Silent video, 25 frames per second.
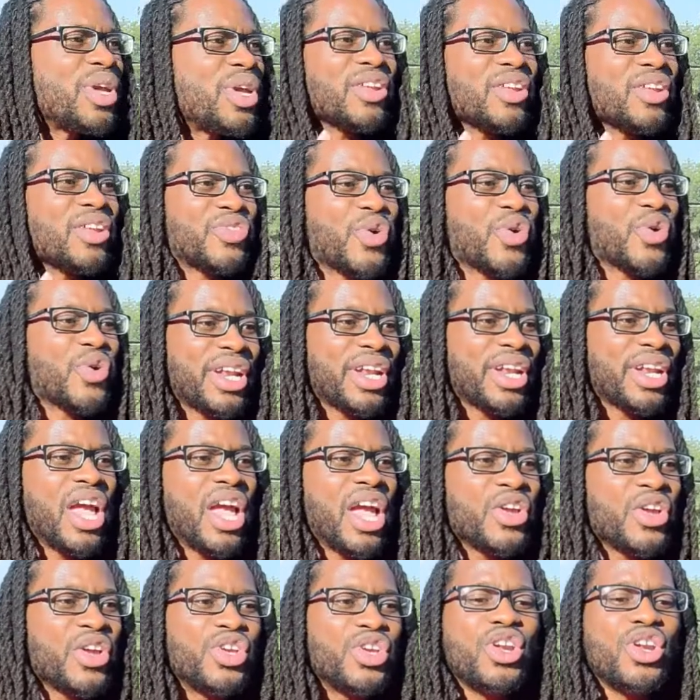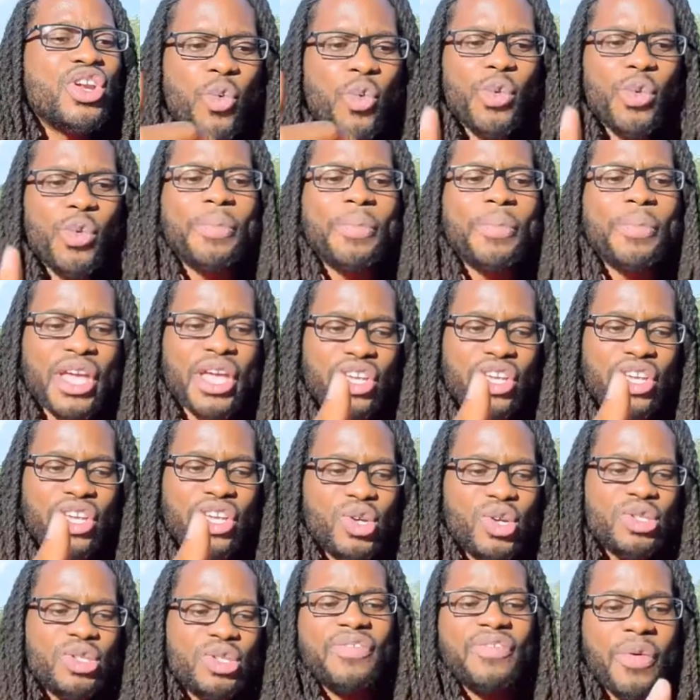authority, you don't want to be
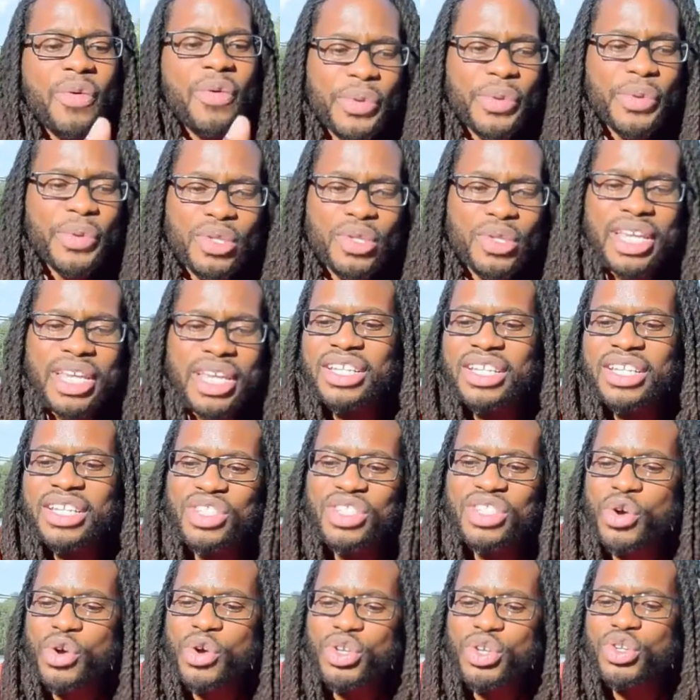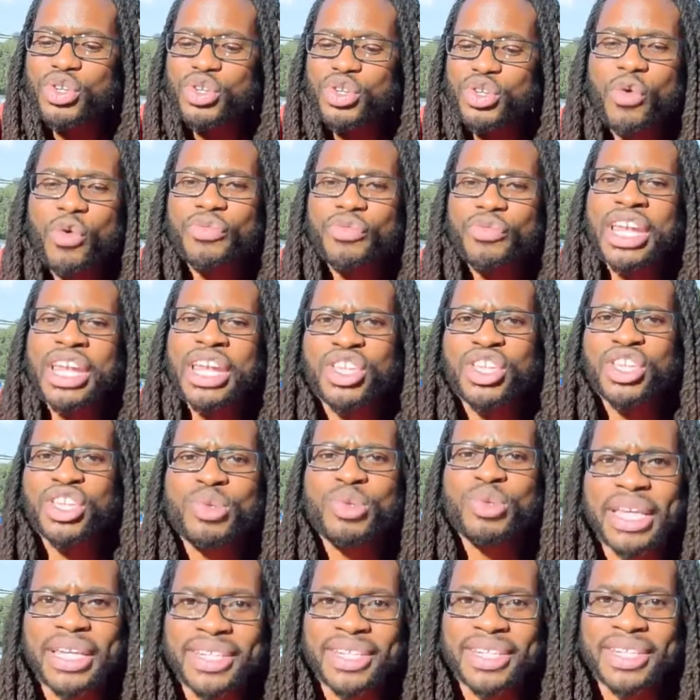accused of abusing it, so you don't really use
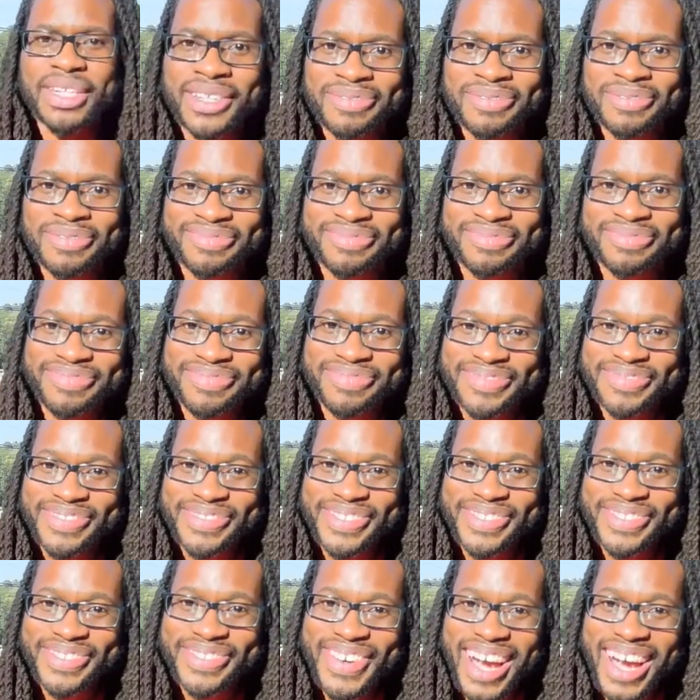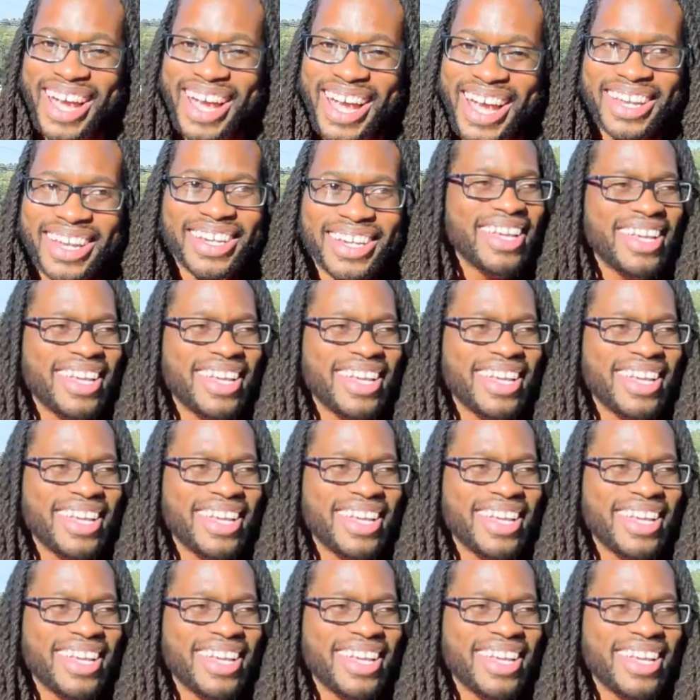it, right?